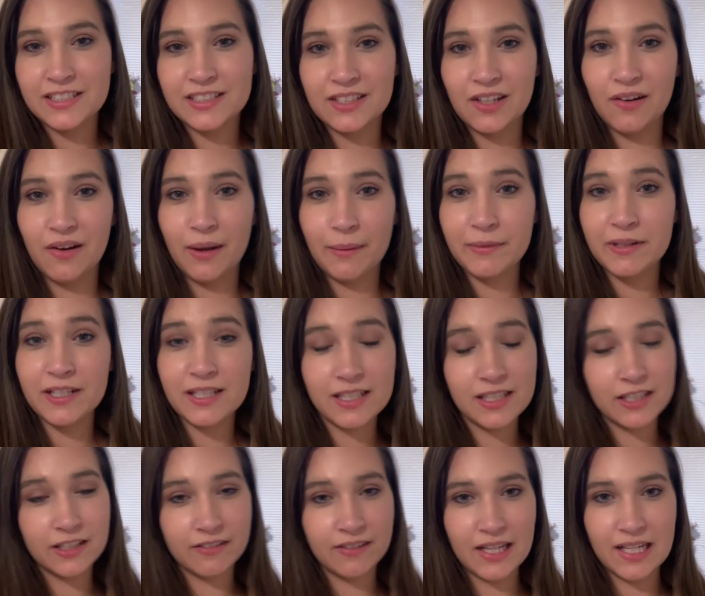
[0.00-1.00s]
So I'm cooking
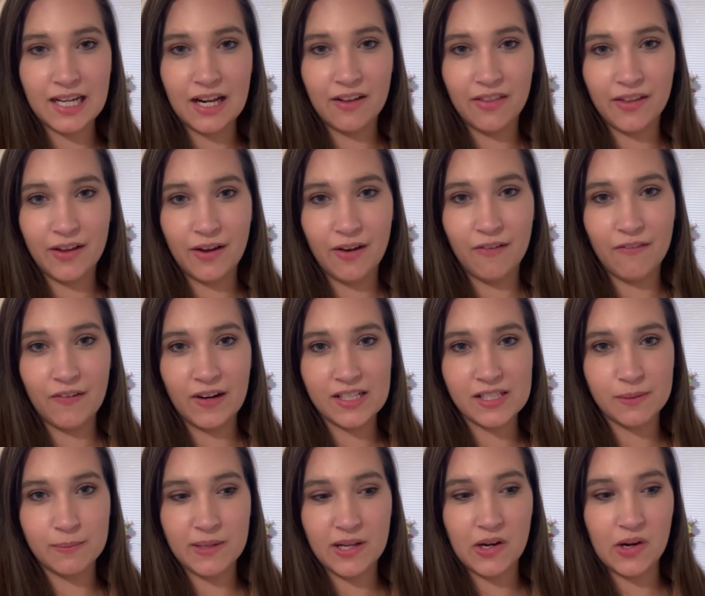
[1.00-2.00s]
dinner right now though.
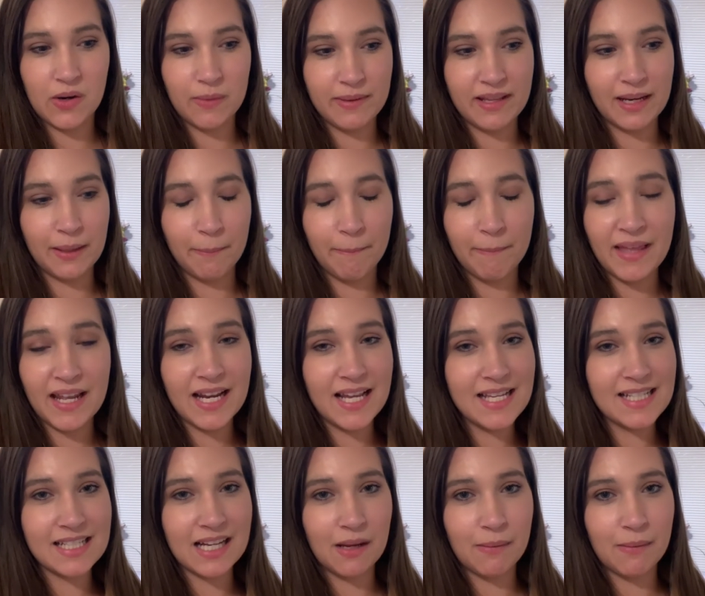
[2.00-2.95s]
Fred should be home any minute.